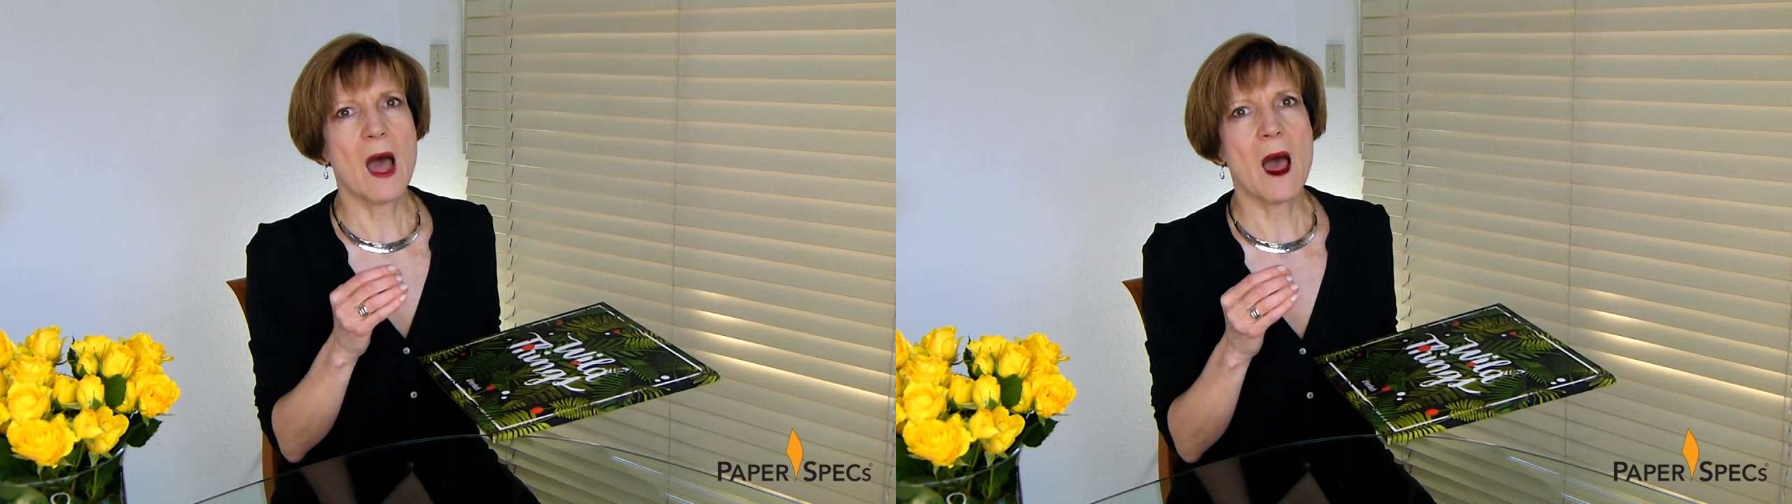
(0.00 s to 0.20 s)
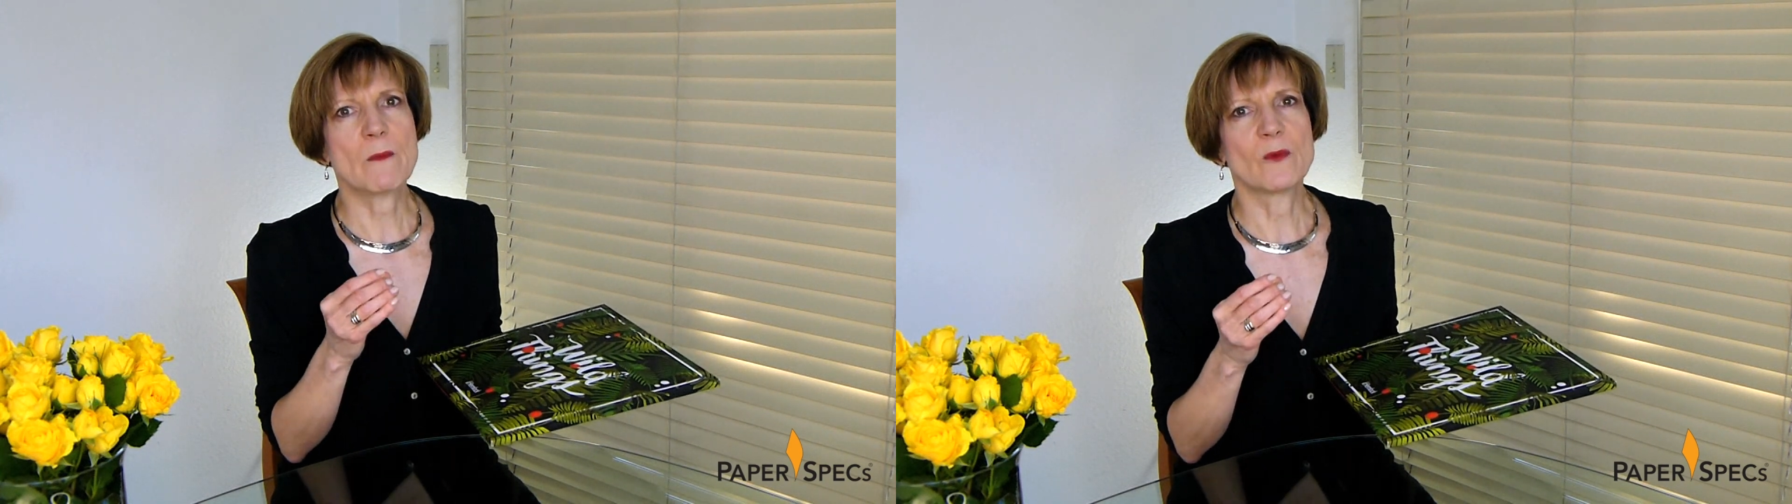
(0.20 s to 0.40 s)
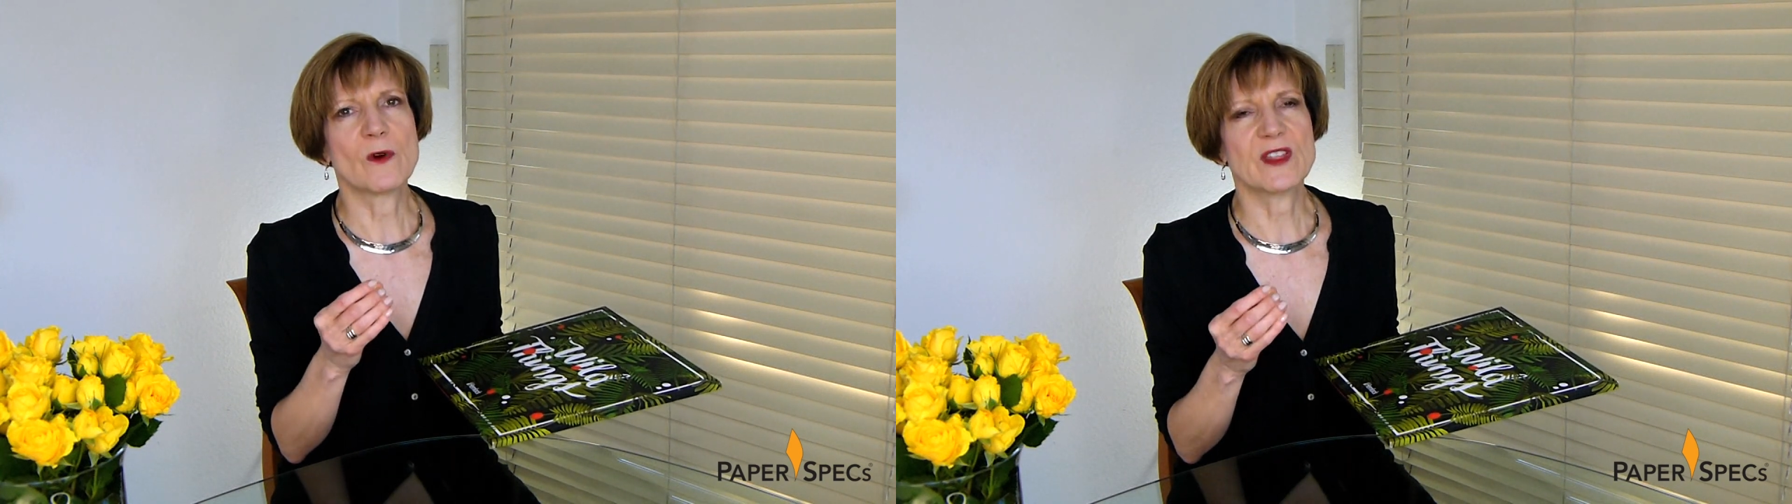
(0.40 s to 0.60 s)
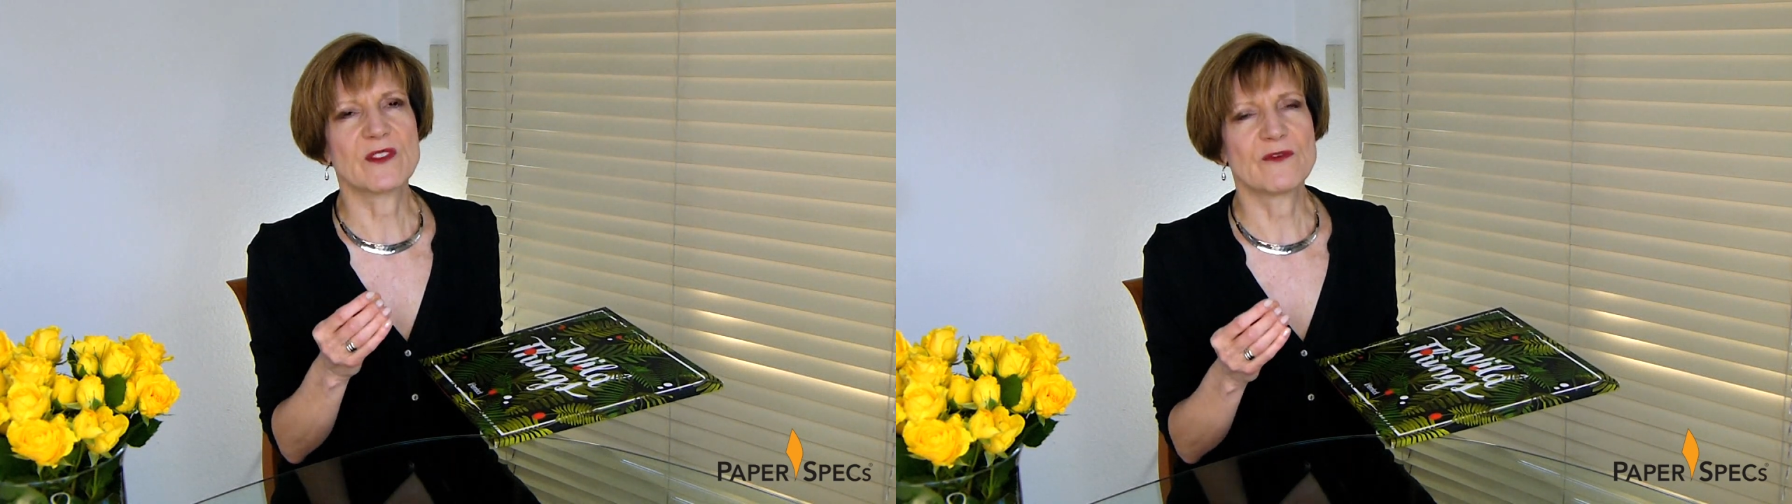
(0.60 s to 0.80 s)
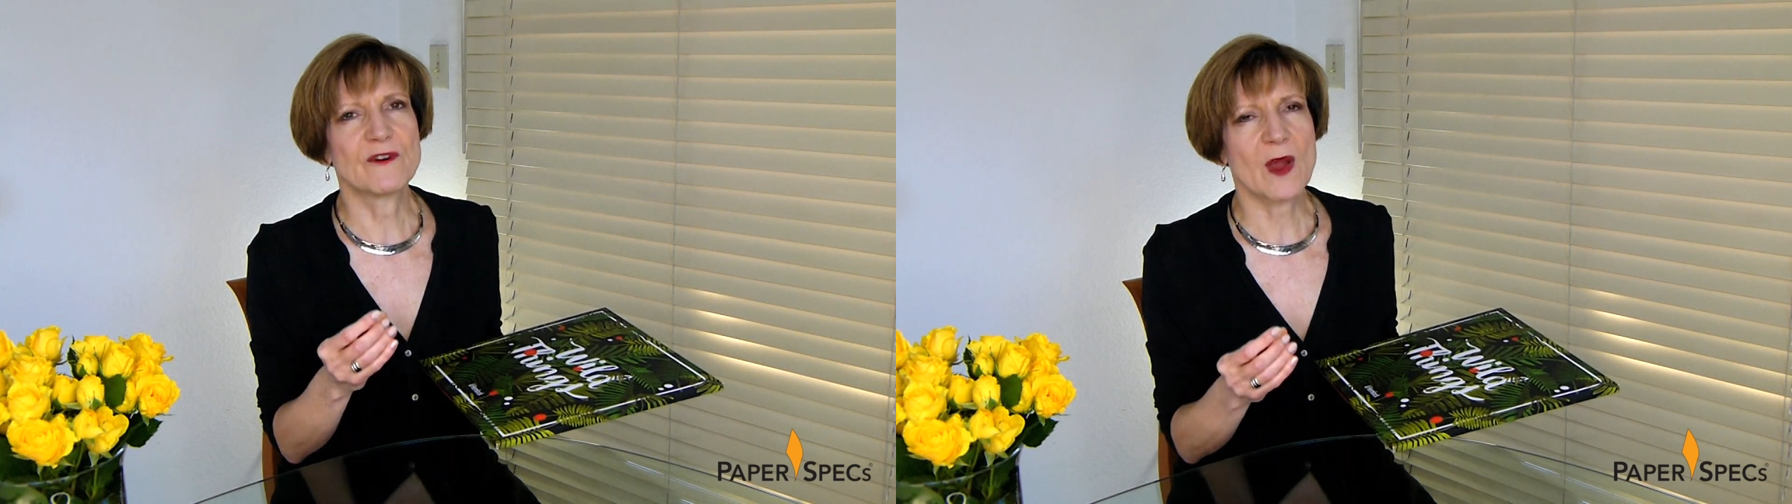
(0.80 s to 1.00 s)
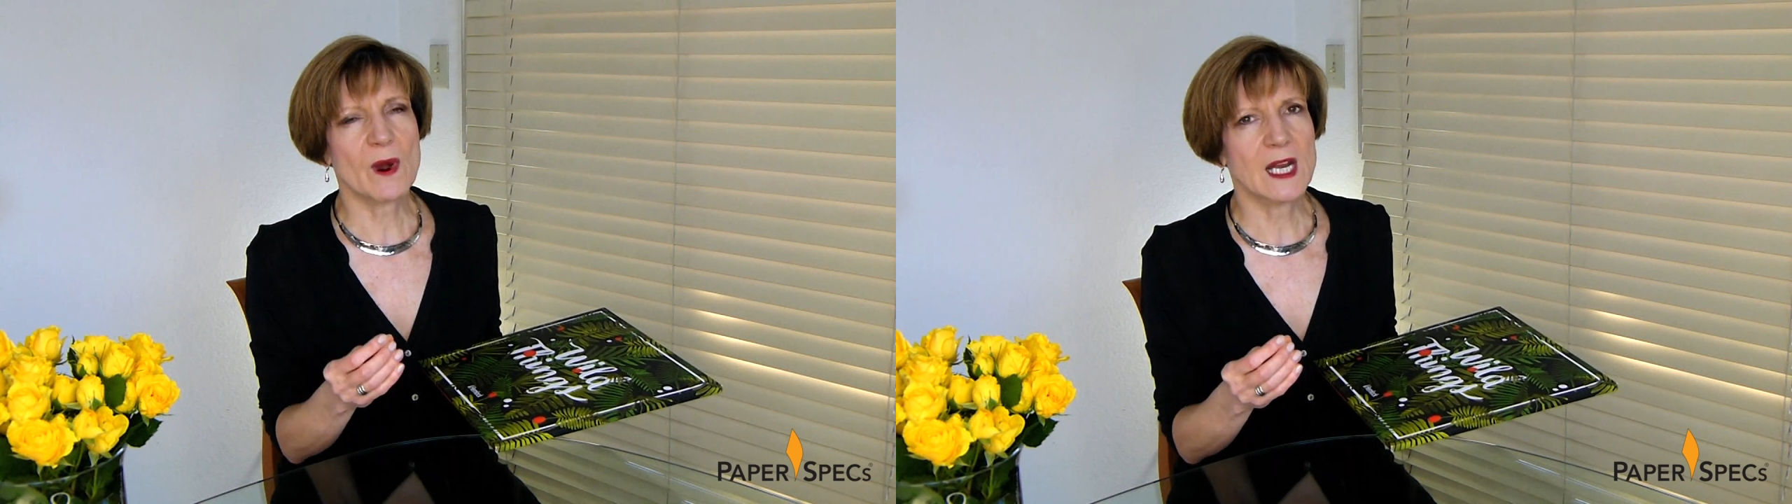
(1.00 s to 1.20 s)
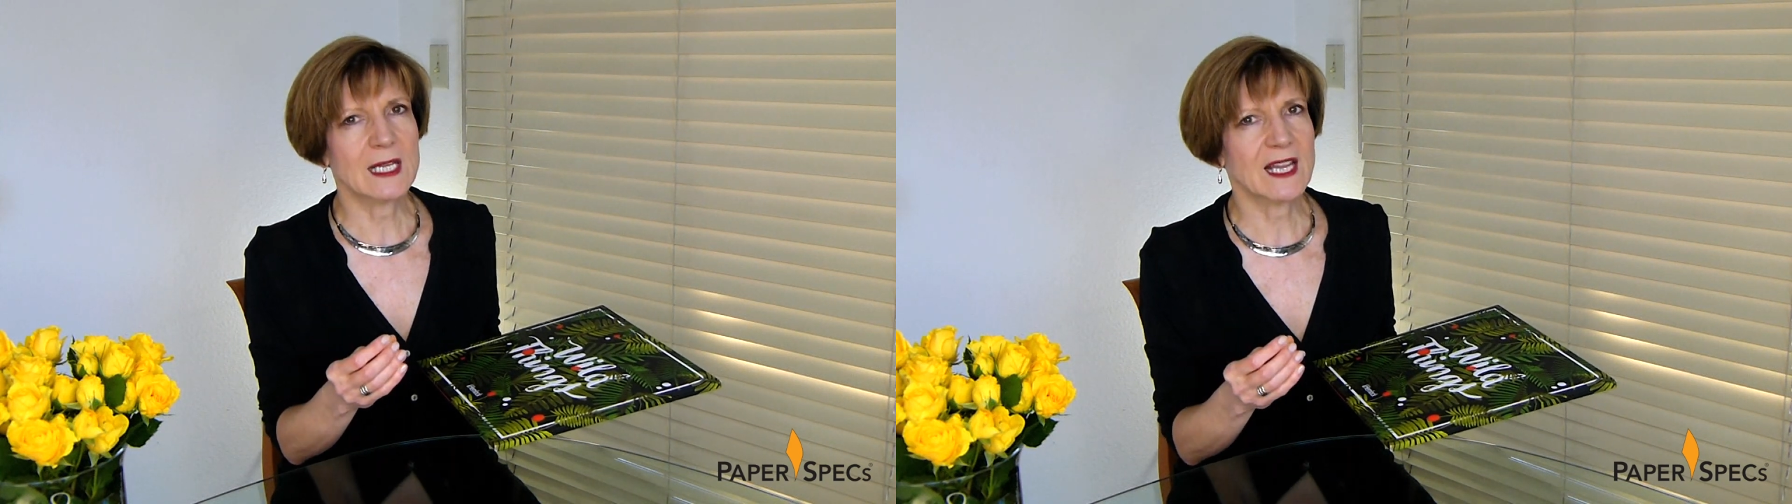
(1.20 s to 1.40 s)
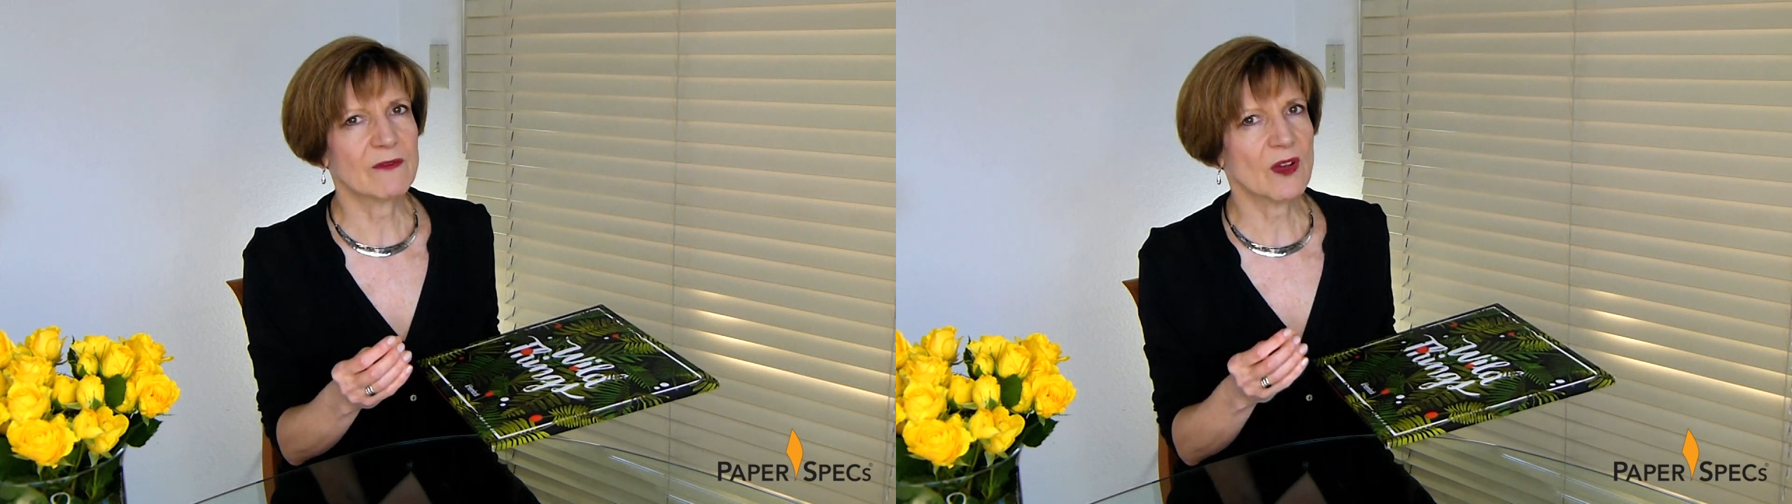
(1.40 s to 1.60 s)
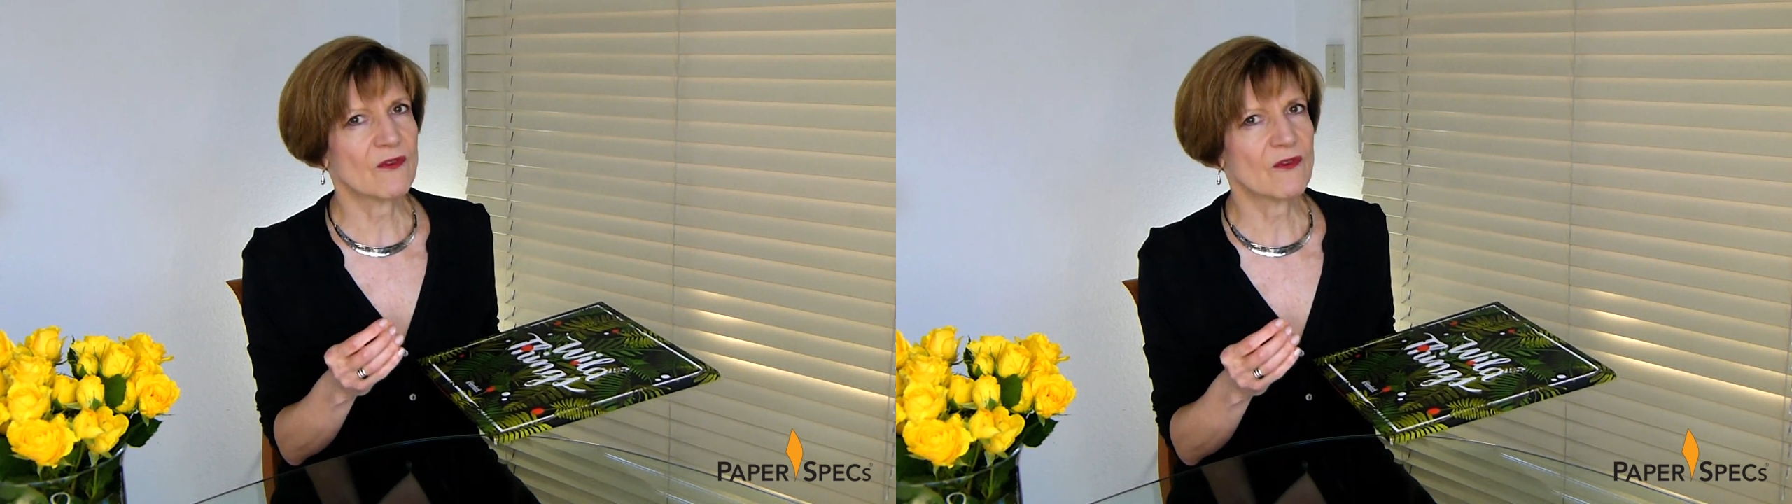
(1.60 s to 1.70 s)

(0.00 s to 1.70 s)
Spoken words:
up with a very clever,